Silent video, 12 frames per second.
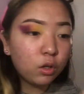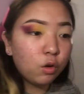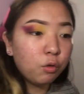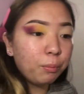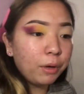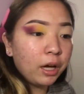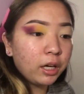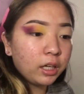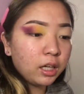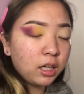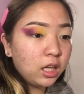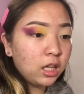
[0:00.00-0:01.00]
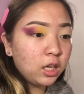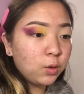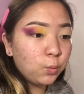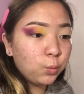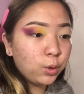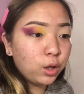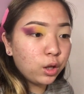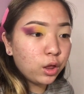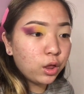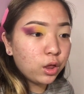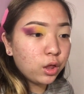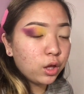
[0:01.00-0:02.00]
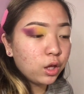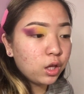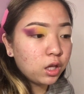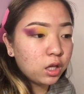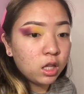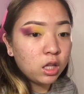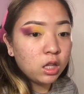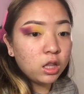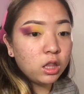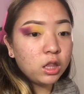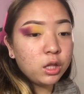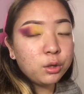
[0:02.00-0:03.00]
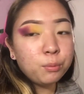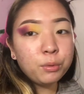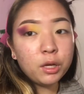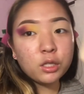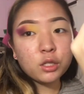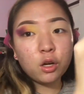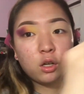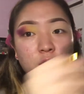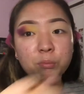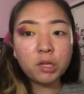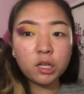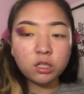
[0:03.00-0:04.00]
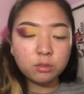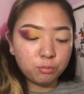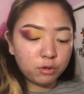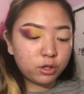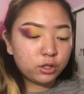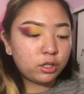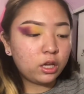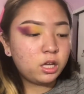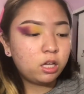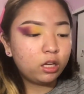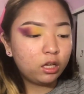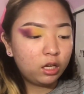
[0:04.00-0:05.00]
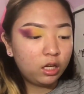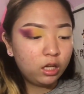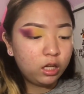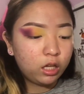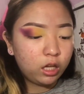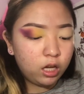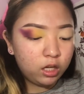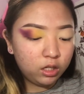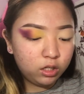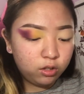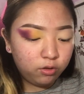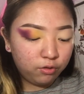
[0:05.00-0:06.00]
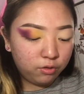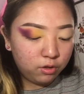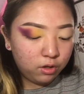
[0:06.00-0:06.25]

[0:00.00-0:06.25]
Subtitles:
go back in with the BH Cosmetics brush and kind of